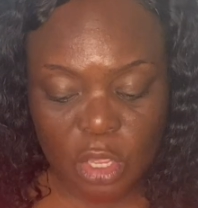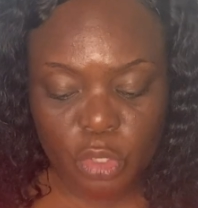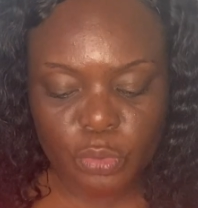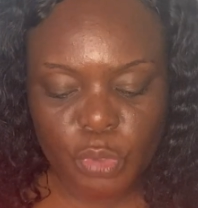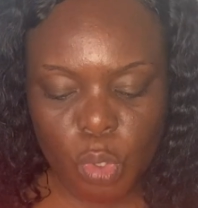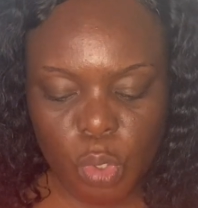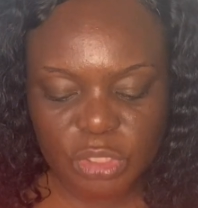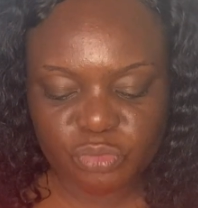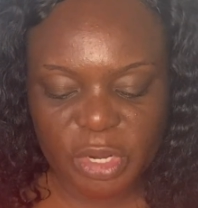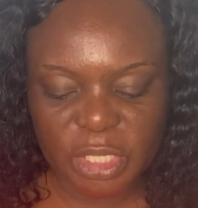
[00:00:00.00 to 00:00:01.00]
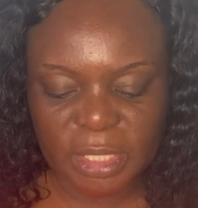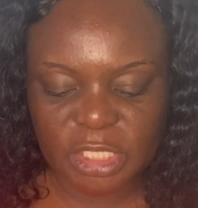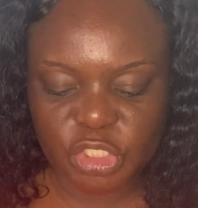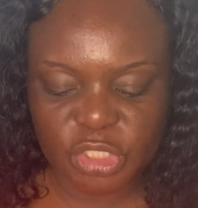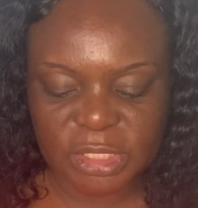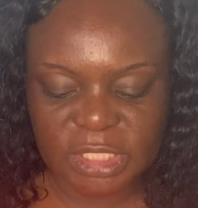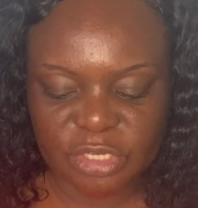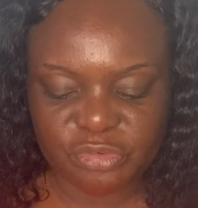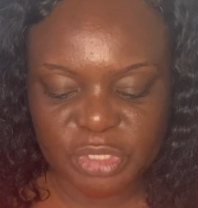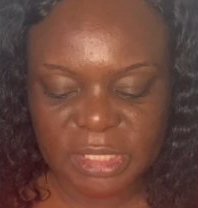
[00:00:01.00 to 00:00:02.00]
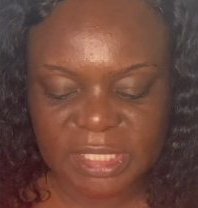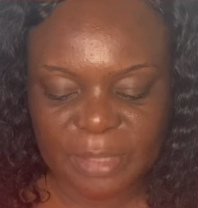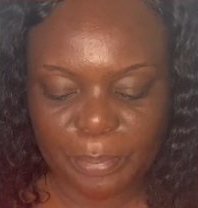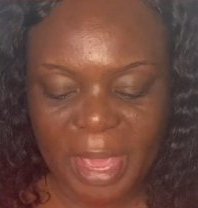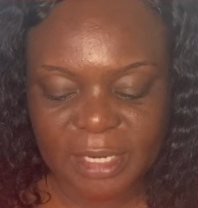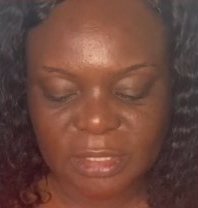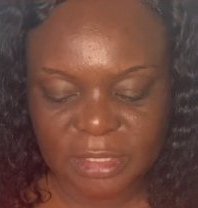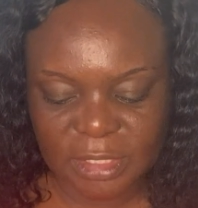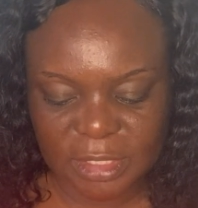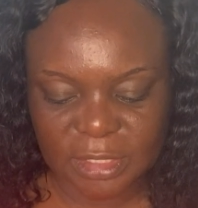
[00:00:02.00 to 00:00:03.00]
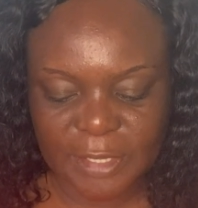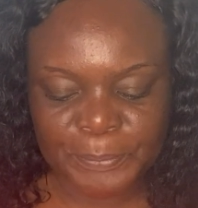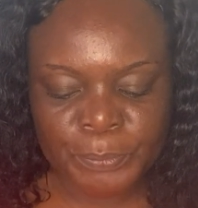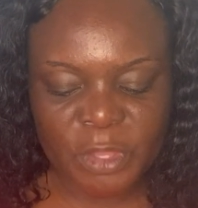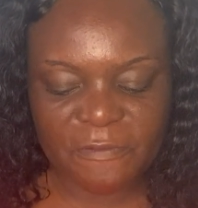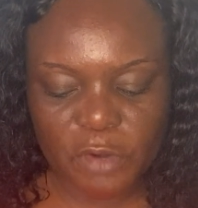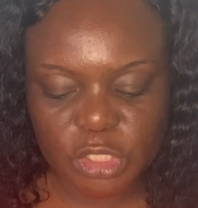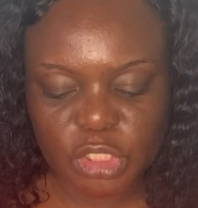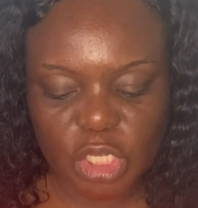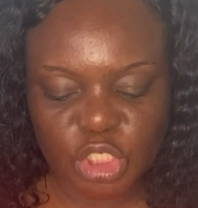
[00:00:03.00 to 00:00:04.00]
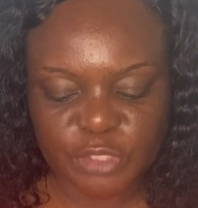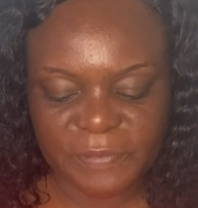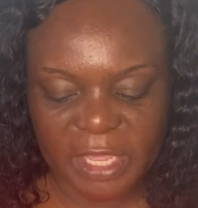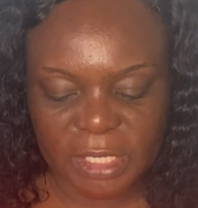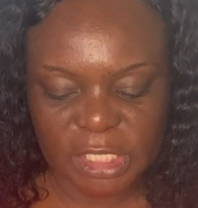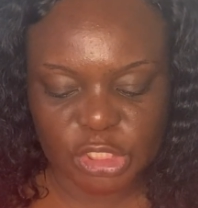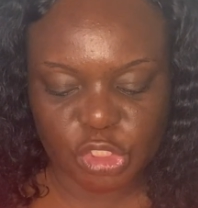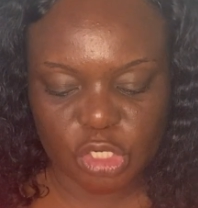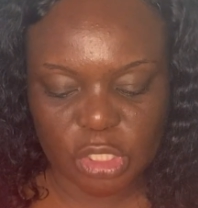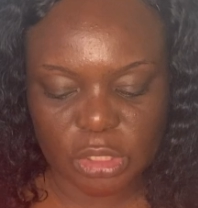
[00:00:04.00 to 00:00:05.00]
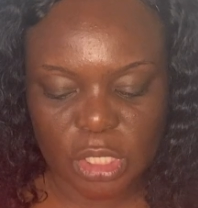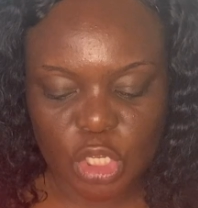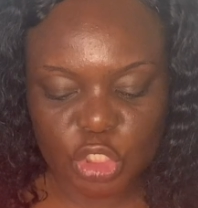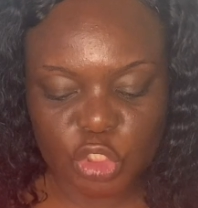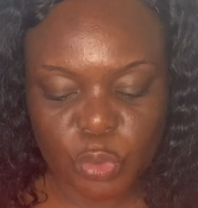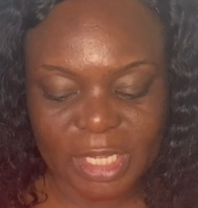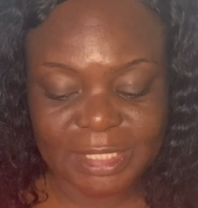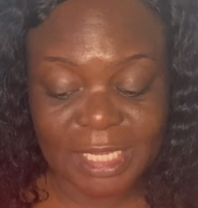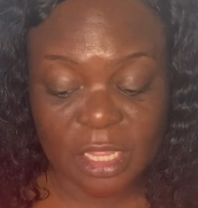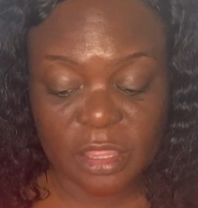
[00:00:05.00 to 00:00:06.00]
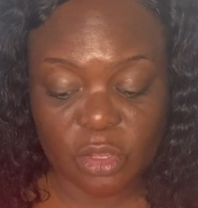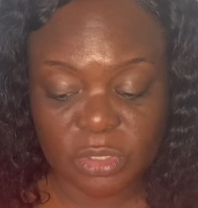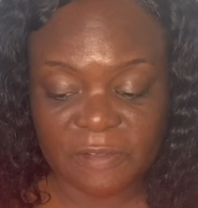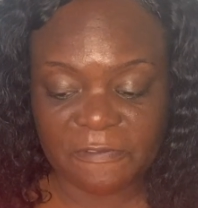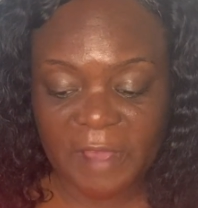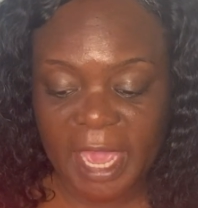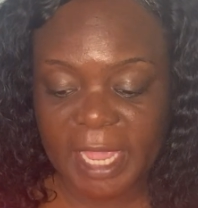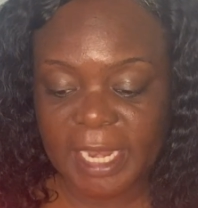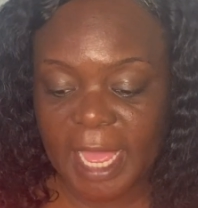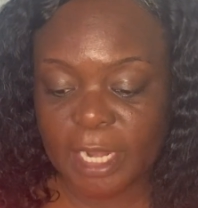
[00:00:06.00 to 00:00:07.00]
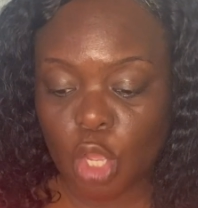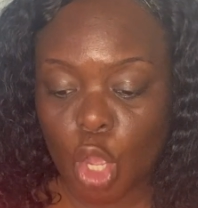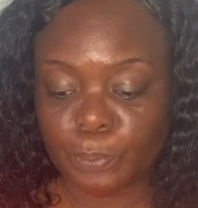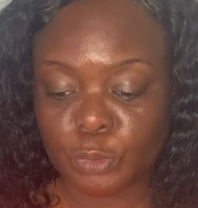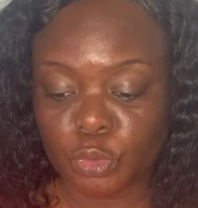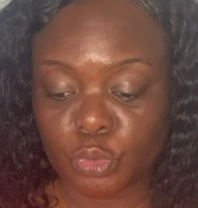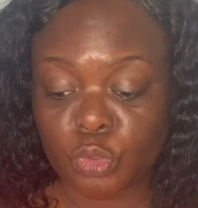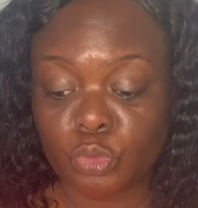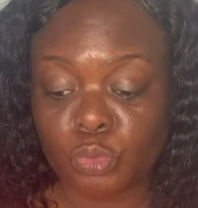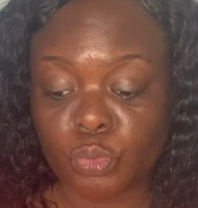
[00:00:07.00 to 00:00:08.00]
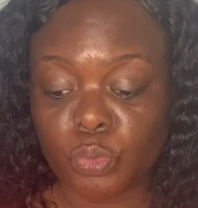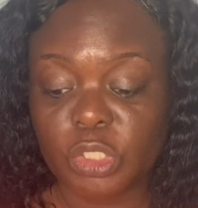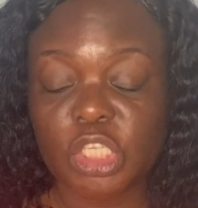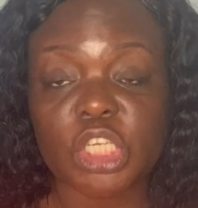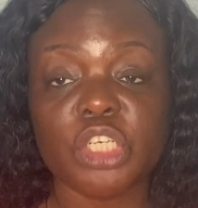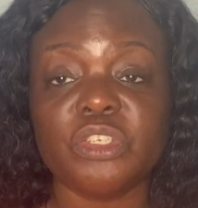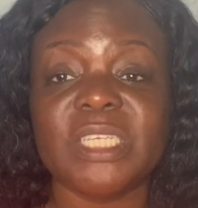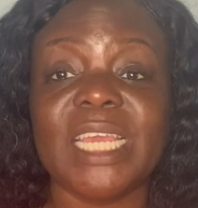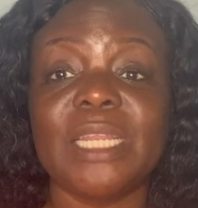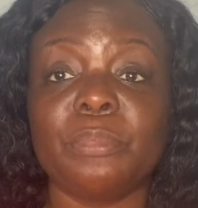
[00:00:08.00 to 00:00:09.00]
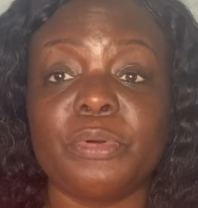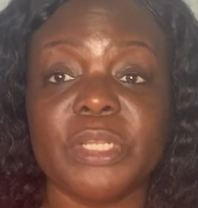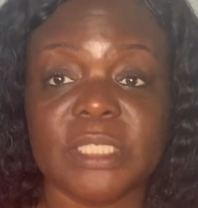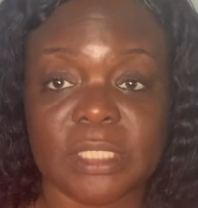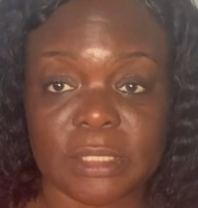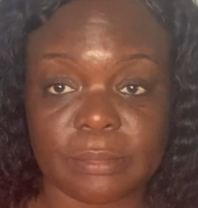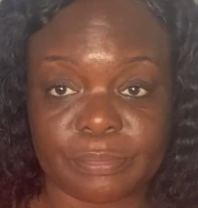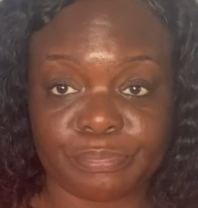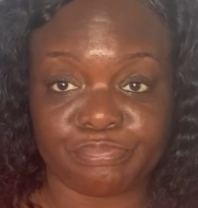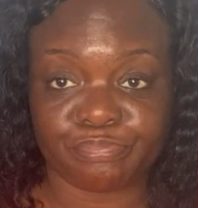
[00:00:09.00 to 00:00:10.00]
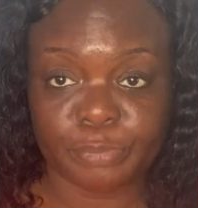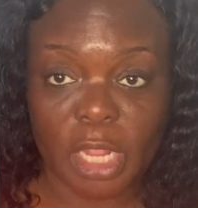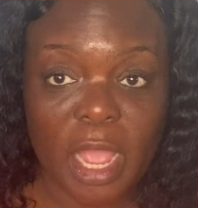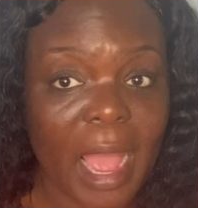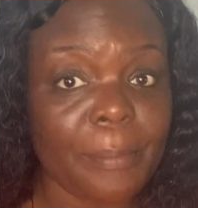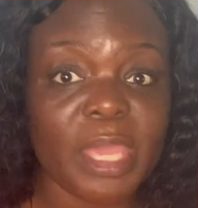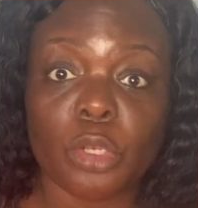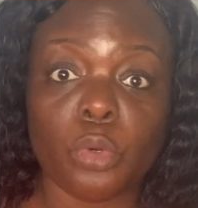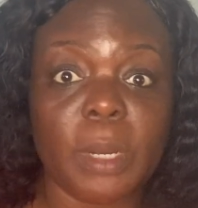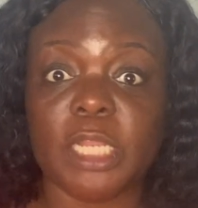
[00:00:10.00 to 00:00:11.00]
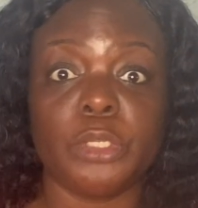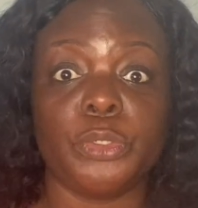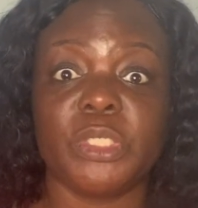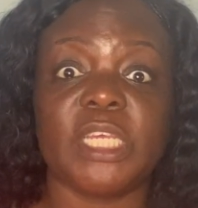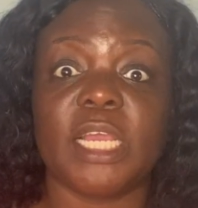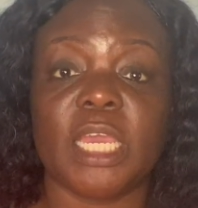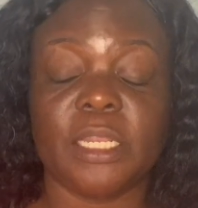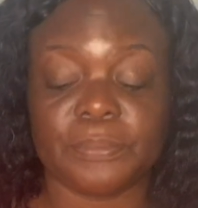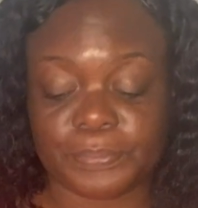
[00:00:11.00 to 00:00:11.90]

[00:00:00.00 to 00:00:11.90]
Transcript: Those regulations increased the penalties for such violation to a $10,000 fine and up to 2 years in prison. I bet nobody will do it again.